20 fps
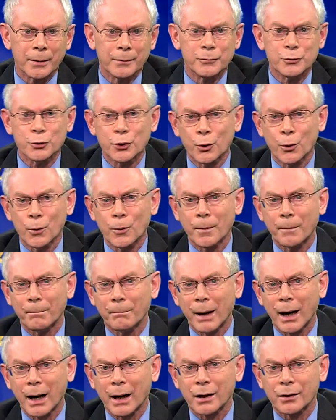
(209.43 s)
new
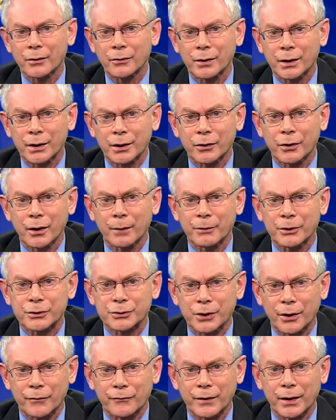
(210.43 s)
macroeconomic
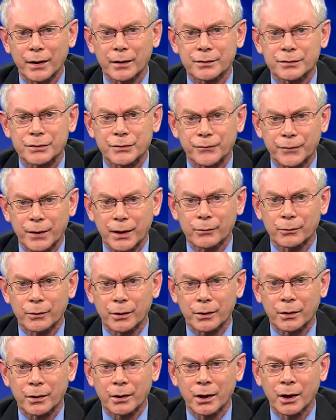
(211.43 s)
surveillance
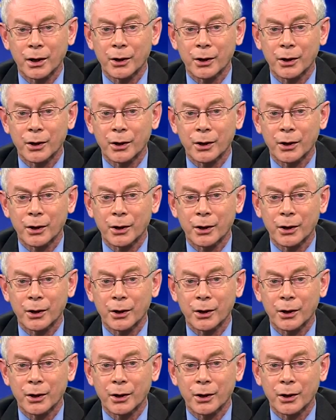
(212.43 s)
framework